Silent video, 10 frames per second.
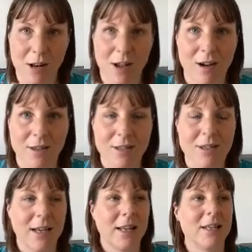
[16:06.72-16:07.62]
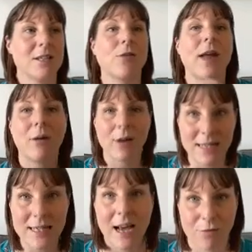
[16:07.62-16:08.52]
class, so now I
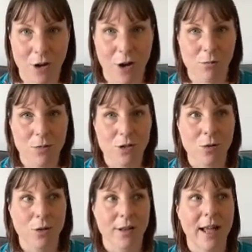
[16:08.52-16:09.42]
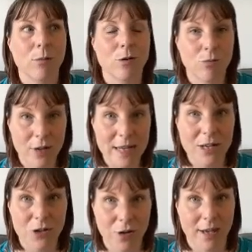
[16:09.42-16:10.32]
did have to homeschool, and that was
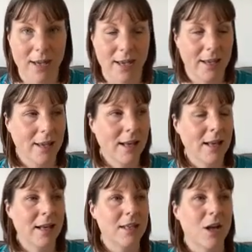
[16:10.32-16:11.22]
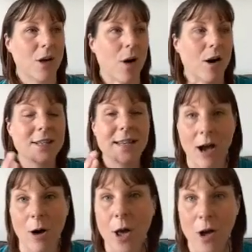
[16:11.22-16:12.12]
really tricky. So I'd get
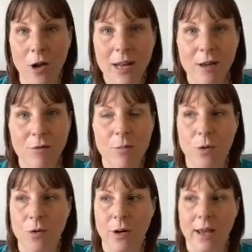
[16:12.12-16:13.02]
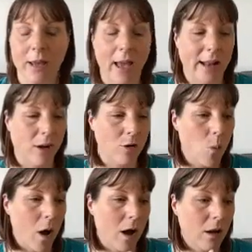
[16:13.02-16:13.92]
up early of a morning and I'd
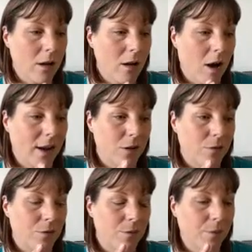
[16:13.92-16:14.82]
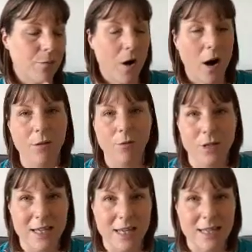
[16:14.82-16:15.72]
work kind of 5 or
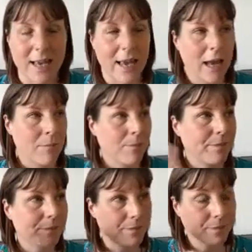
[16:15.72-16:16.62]
6 a.m.